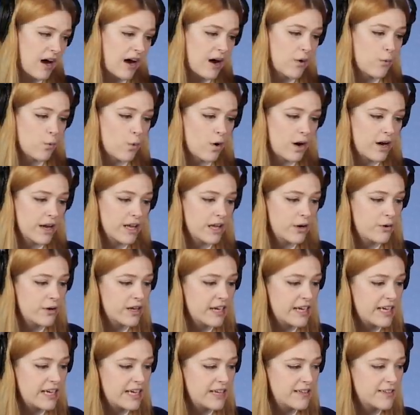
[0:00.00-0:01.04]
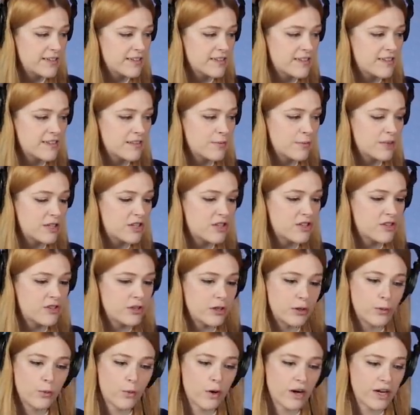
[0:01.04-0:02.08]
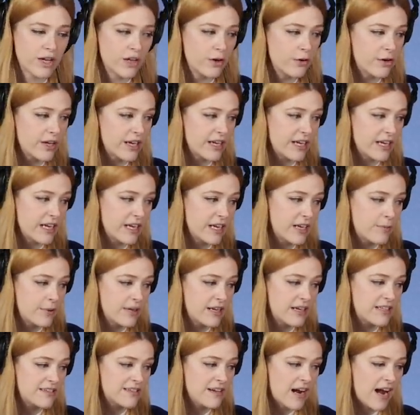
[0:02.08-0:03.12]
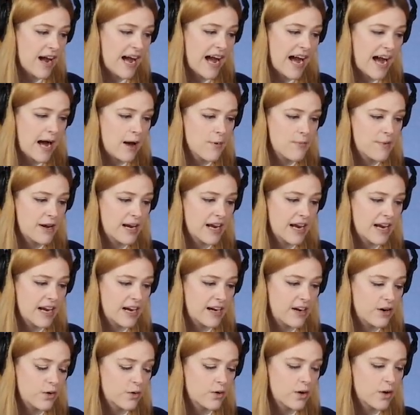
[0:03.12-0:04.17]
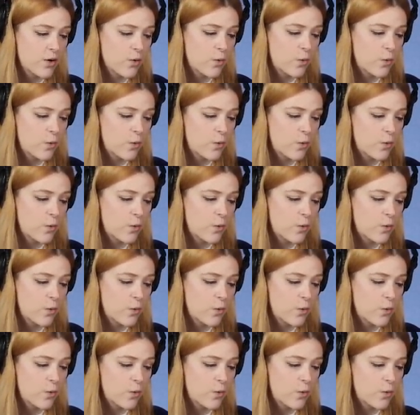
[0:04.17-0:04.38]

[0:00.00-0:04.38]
I want you to eat just as much as you want you to eat, but it's not happening and I don't know